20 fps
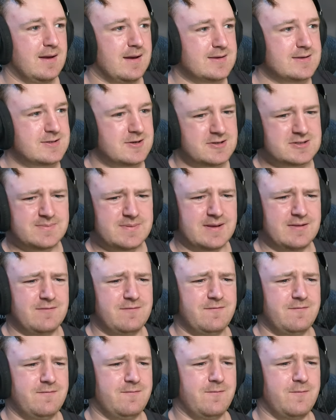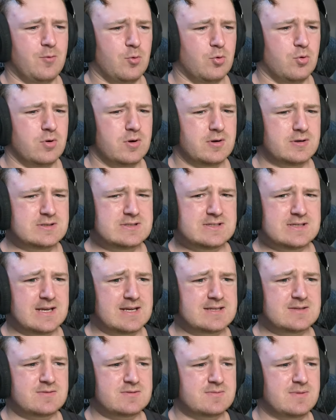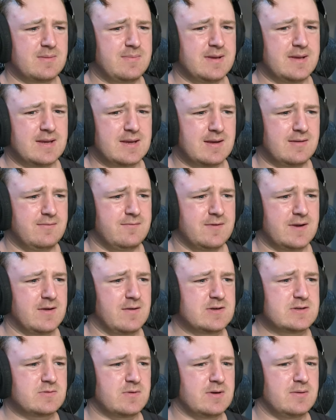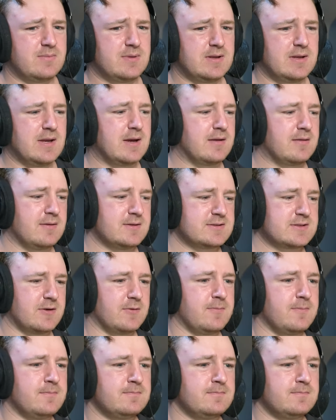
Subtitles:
Sharks by 4 or 6 was my pick, I forget which one, but yeah, let's go.